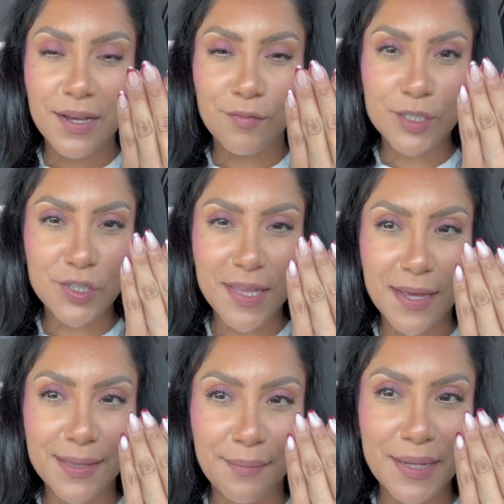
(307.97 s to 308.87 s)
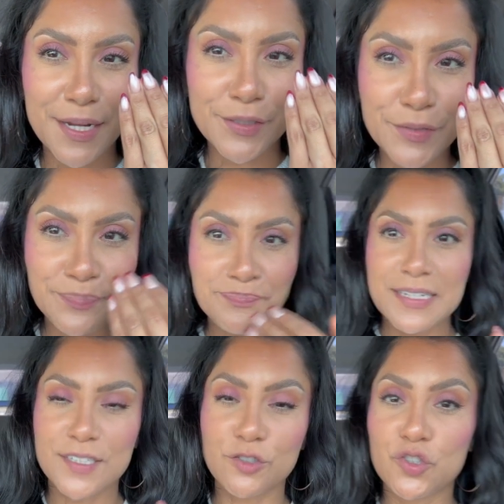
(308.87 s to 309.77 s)
What you think? Let me know.
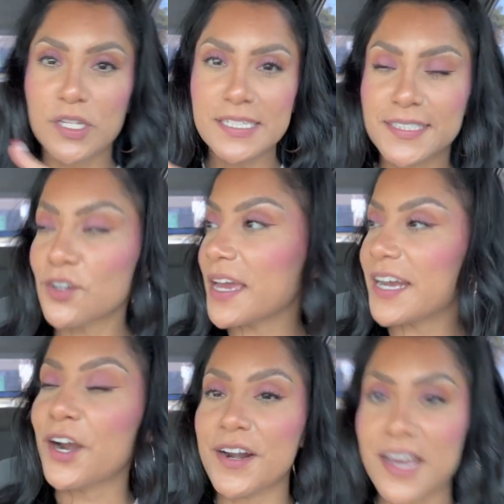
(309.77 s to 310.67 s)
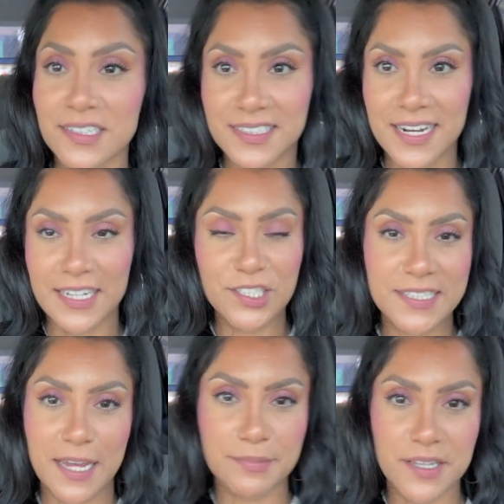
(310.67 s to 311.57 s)
So Julia's still getting her nails done. I just
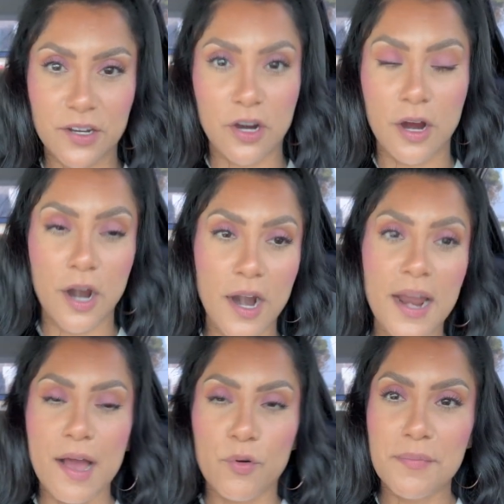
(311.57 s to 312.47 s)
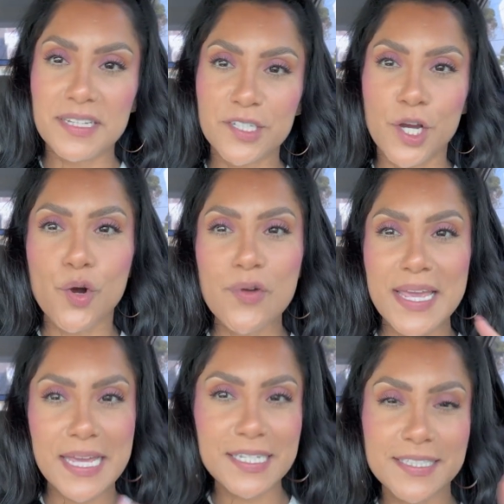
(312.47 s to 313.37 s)
came to the car and we're about to go
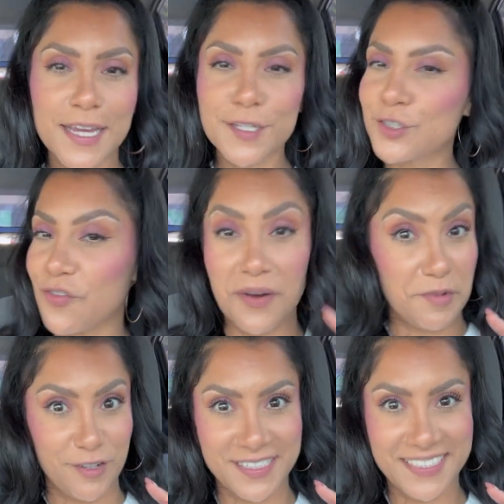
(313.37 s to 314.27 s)
eat. So vámonos.